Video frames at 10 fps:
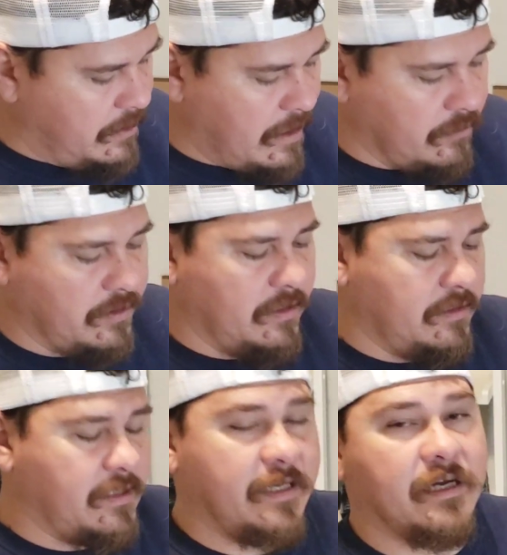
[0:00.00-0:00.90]
Now,
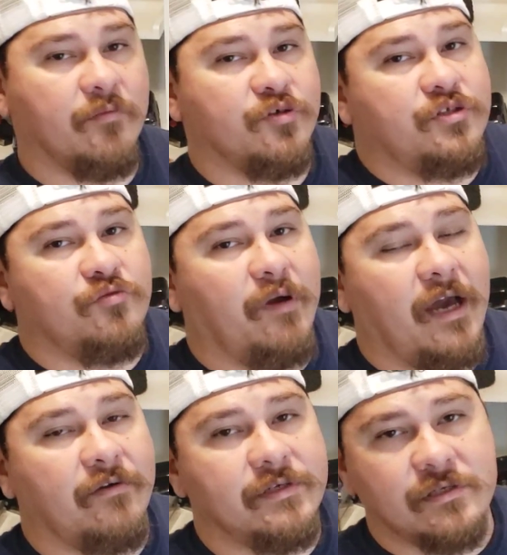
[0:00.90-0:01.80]
they come with 2
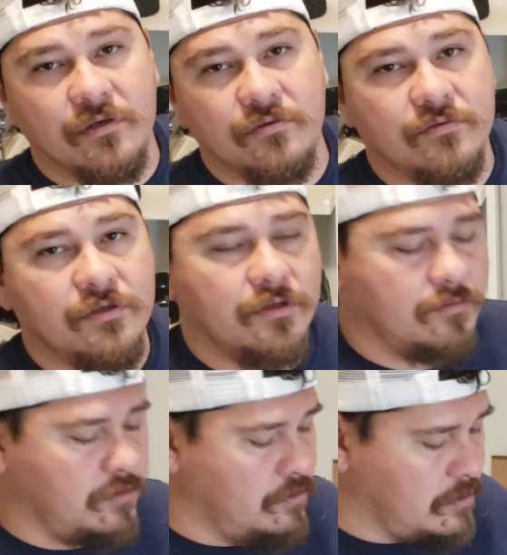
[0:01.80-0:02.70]
batteries, so,
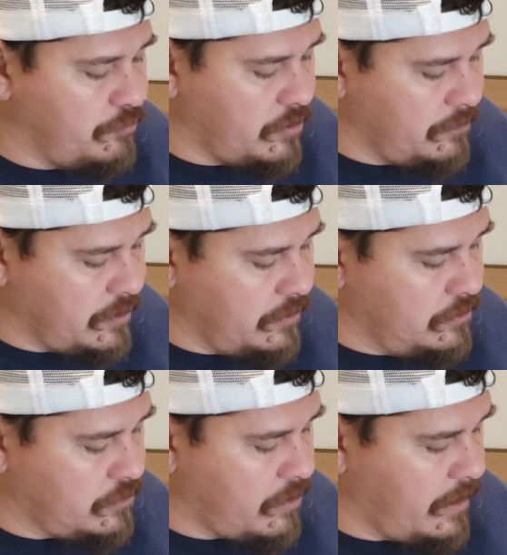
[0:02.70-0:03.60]
use them, put them to
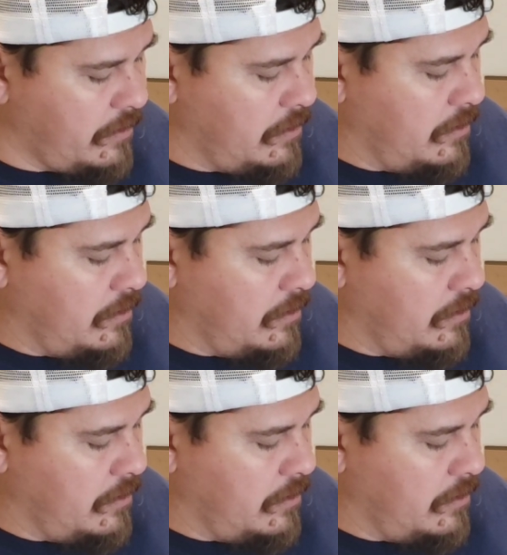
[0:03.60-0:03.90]
use, right?